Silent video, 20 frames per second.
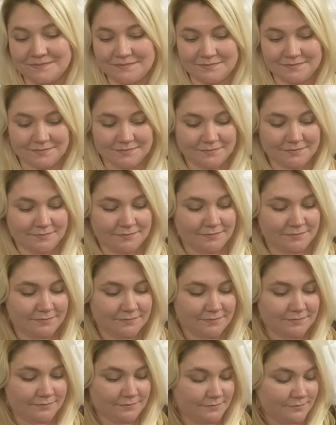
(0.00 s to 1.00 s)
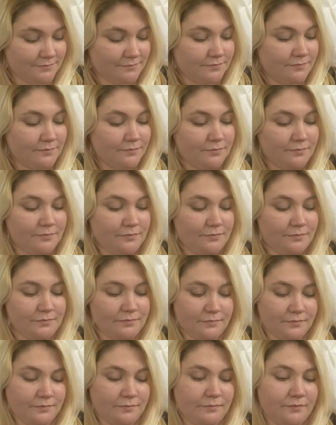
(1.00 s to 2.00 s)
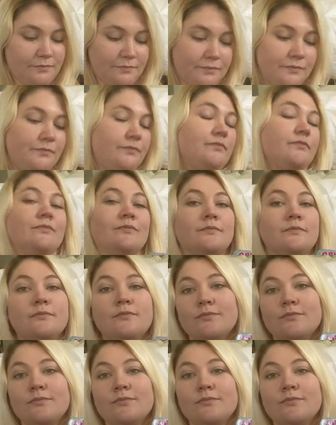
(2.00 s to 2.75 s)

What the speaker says: [no speech]